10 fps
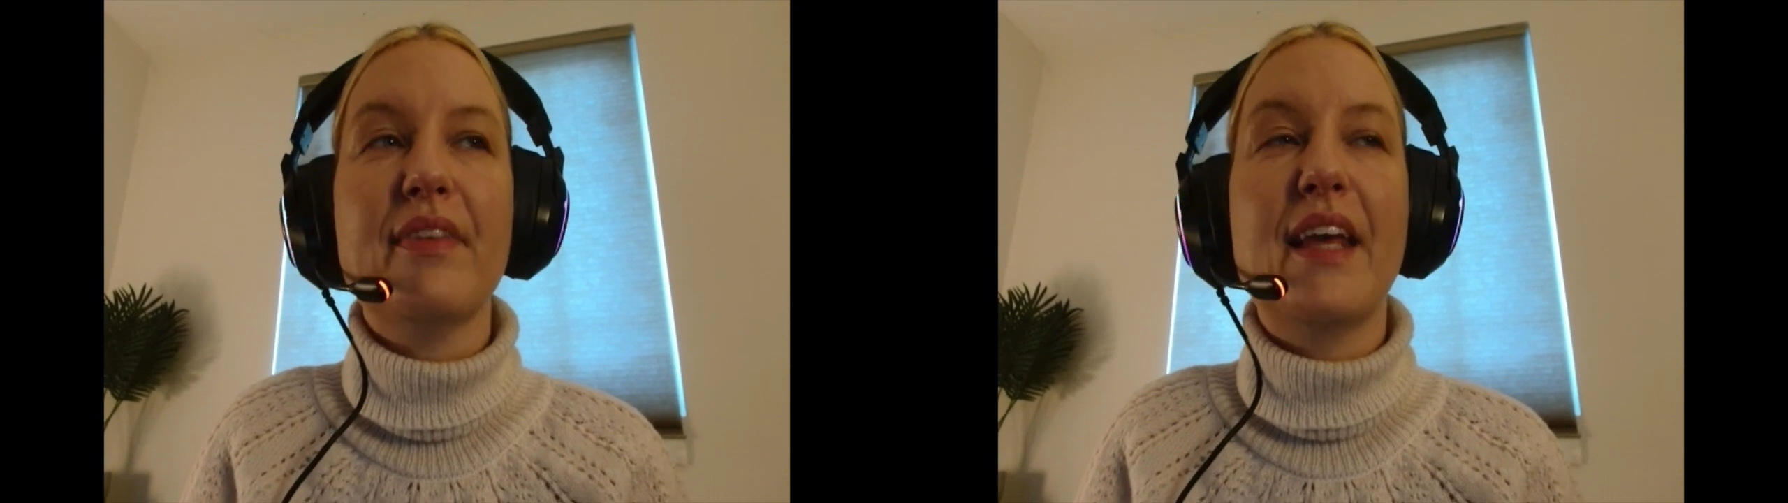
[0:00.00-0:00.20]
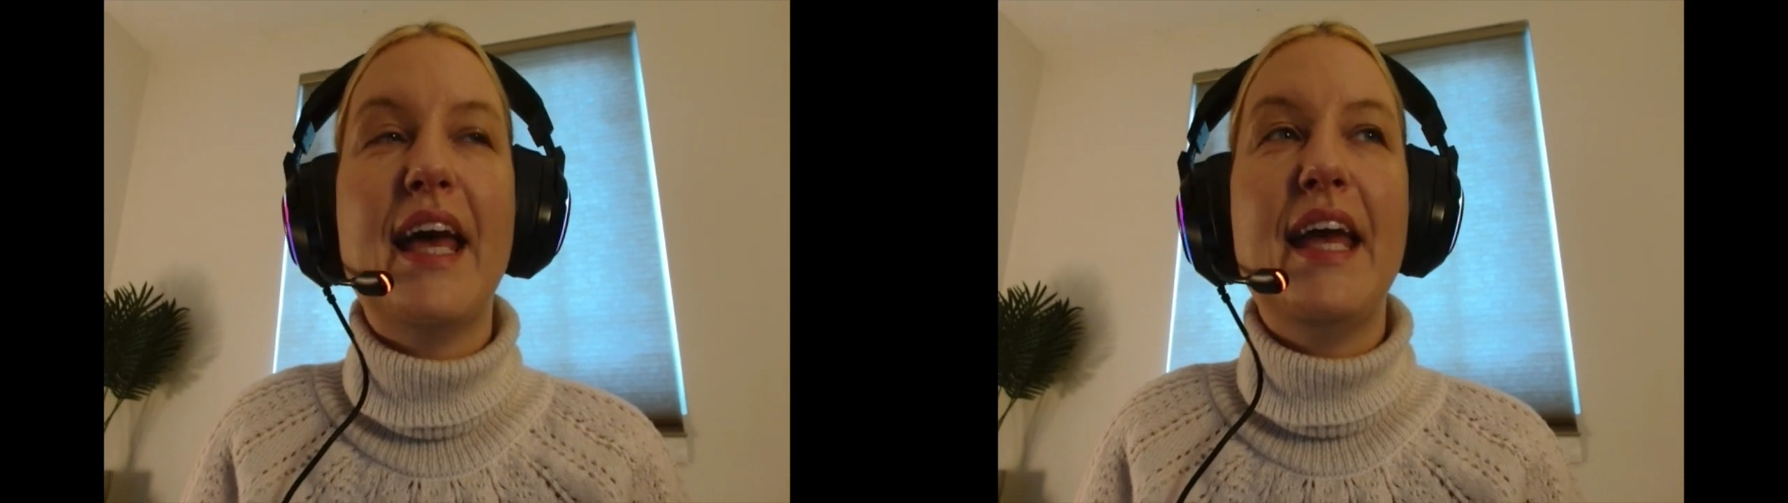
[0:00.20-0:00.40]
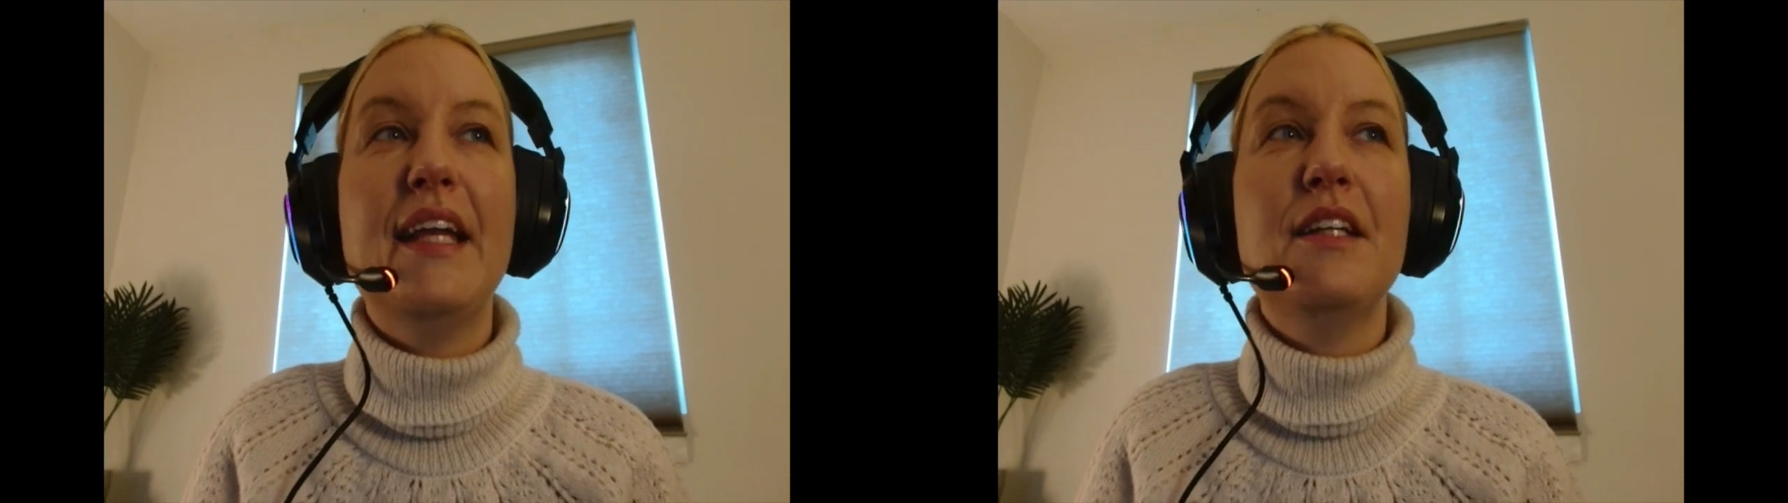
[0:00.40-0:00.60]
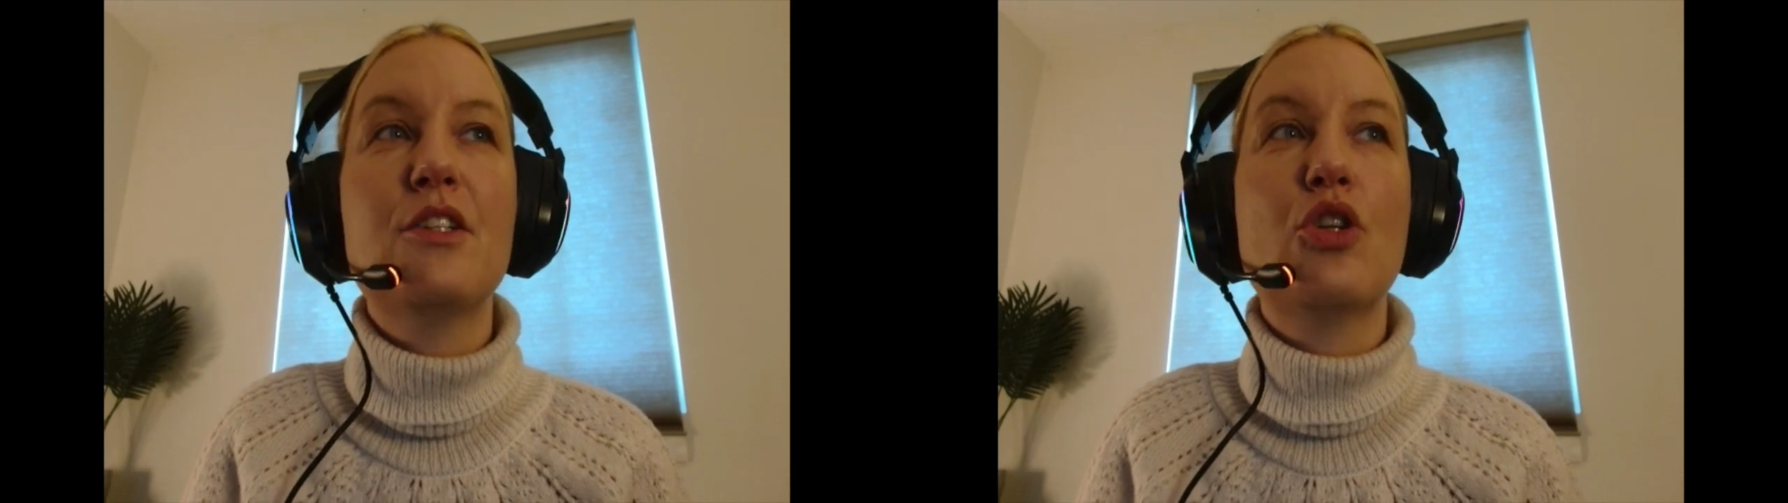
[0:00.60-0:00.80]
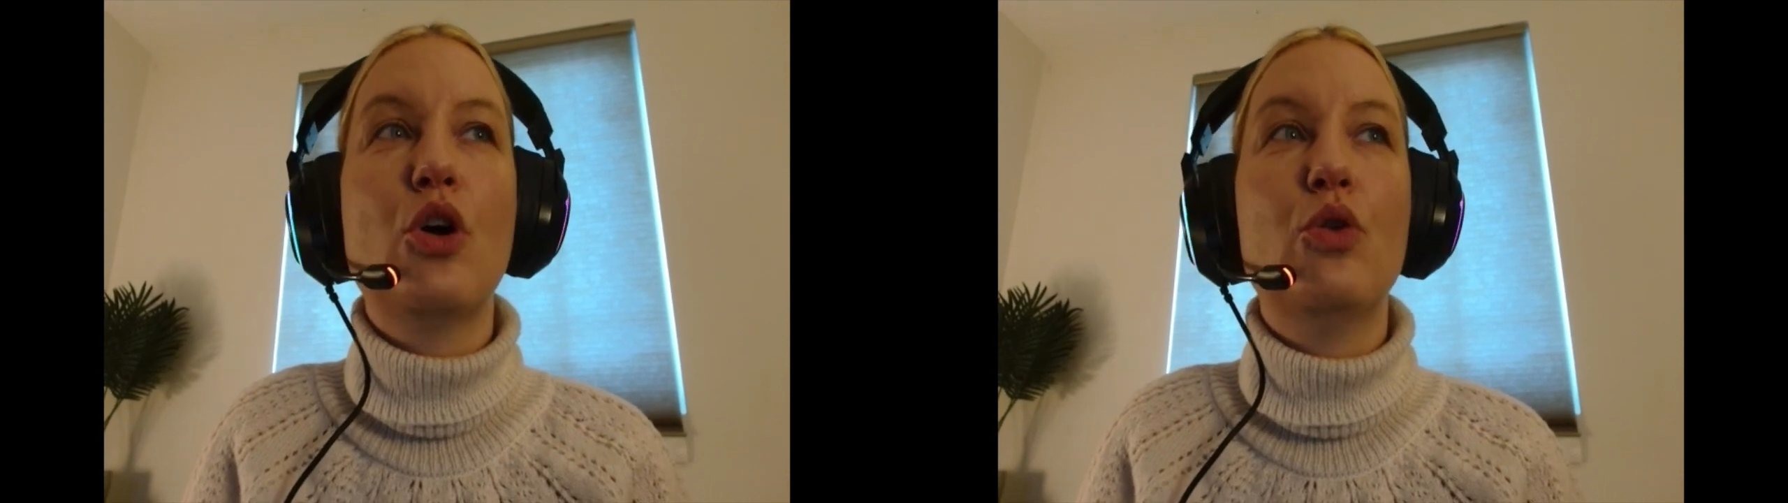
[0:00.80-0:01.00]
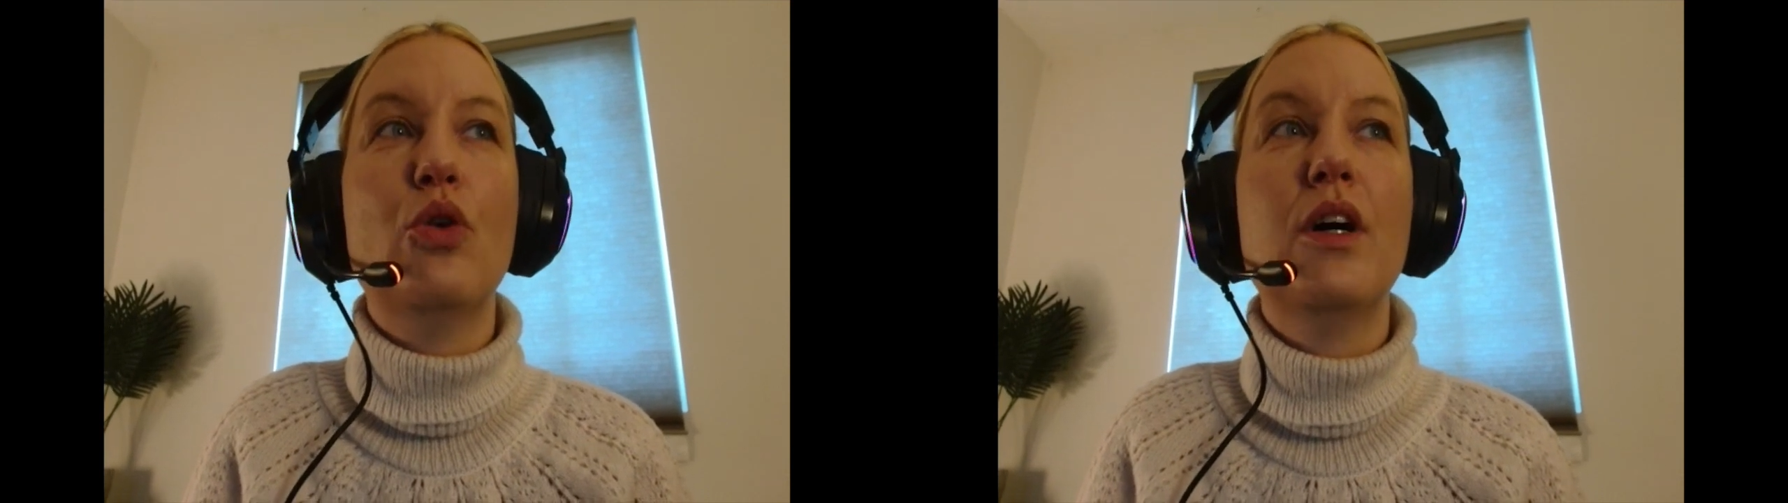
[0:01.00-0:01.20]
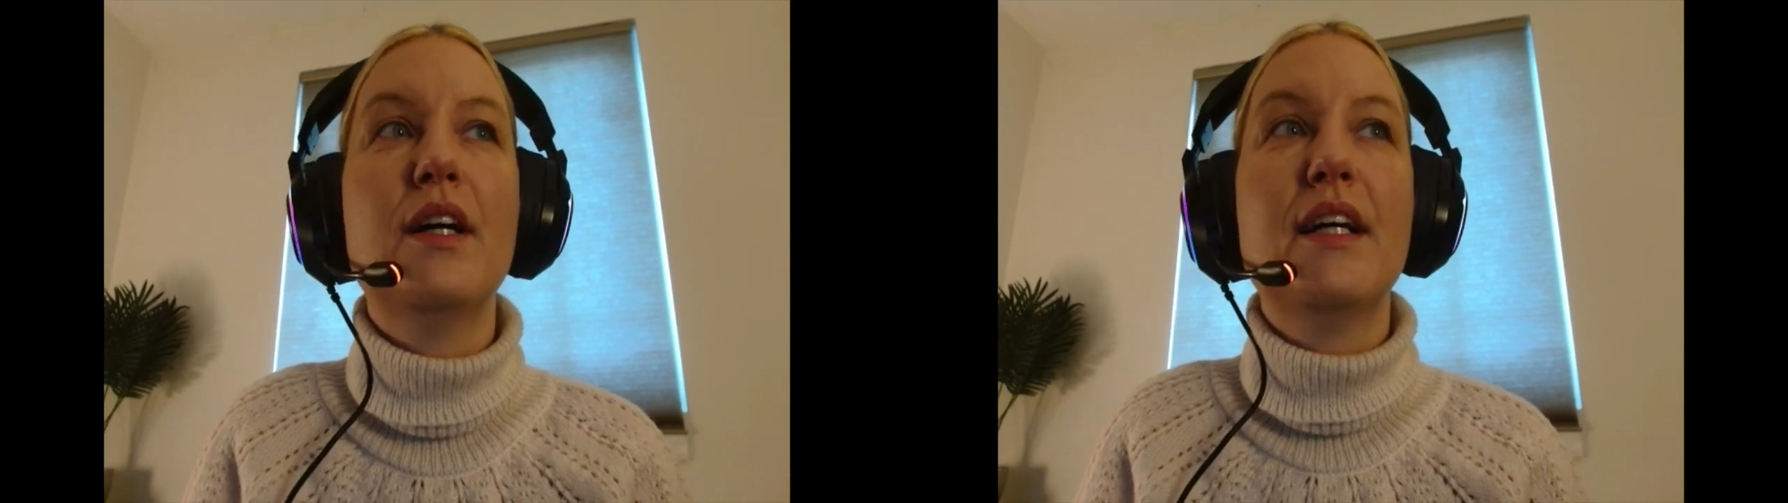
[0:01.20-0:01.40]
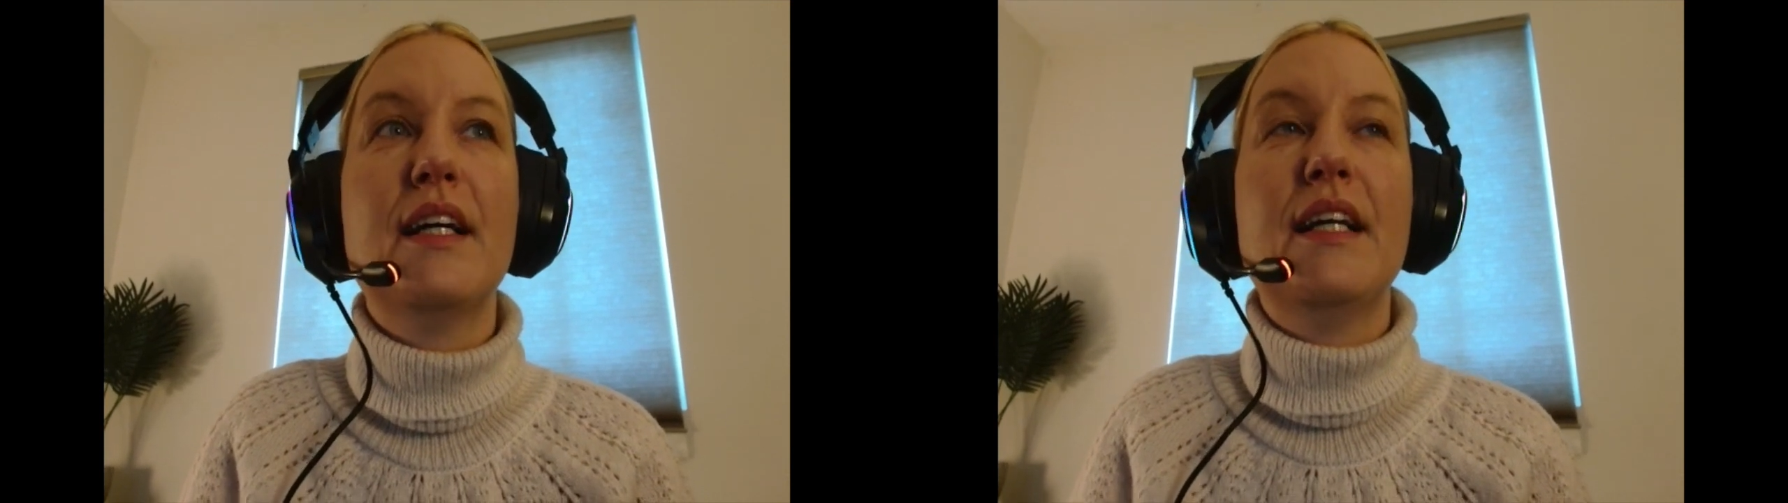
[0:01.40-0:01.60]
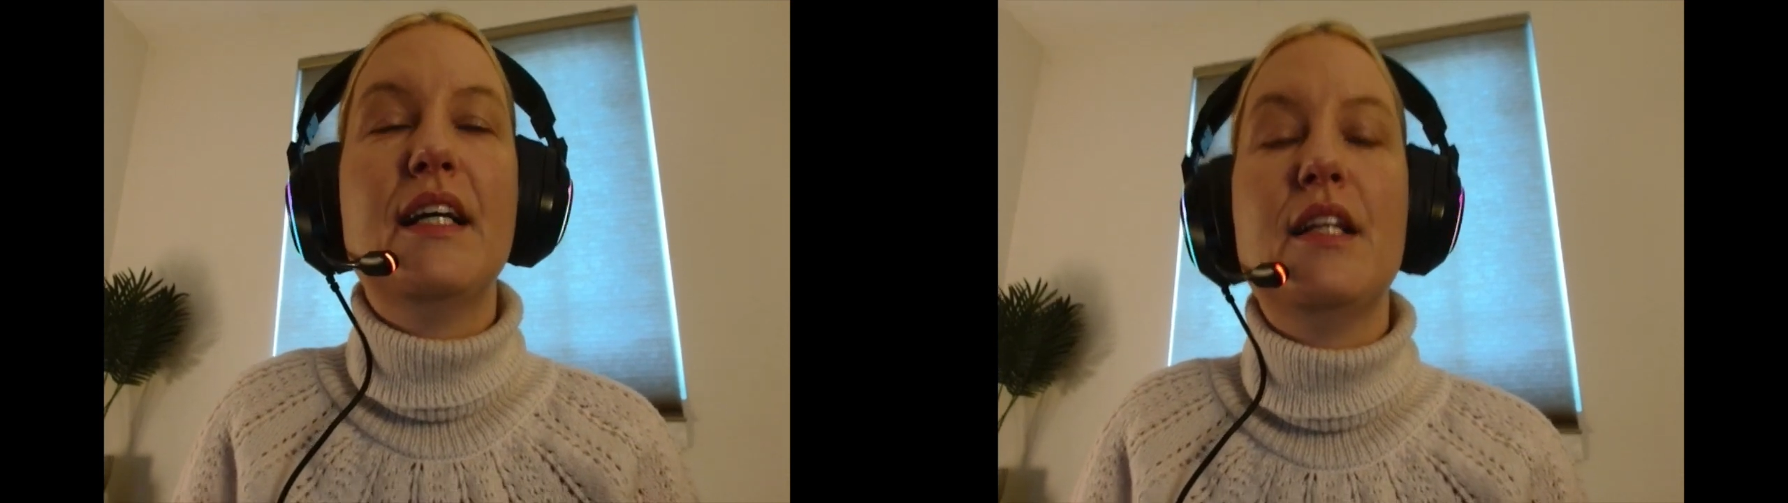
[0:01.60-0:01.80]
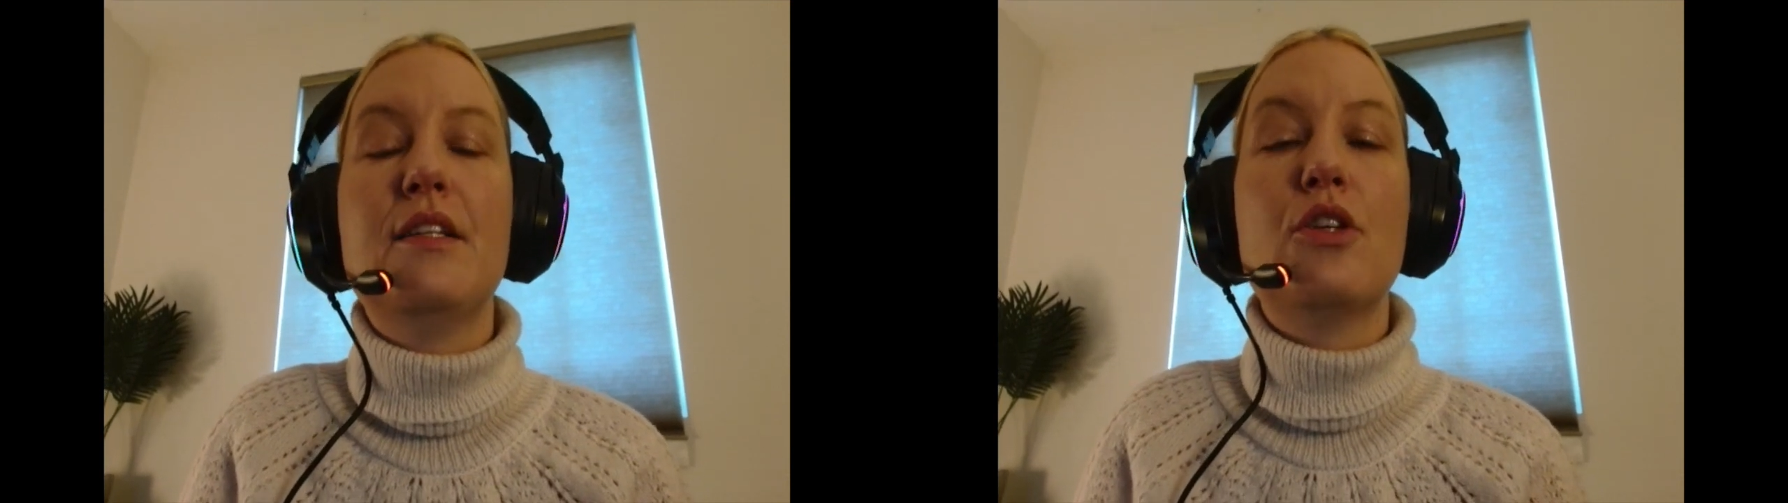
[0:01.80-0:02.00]
And so
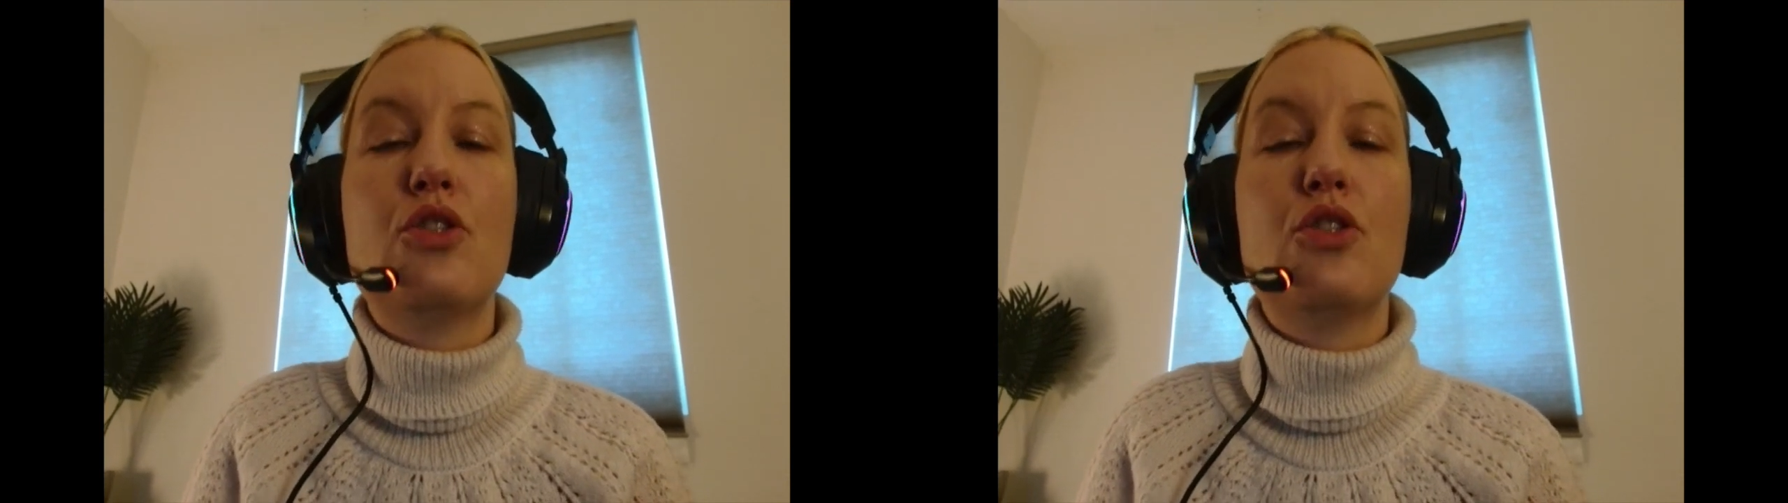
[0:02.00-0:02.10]
the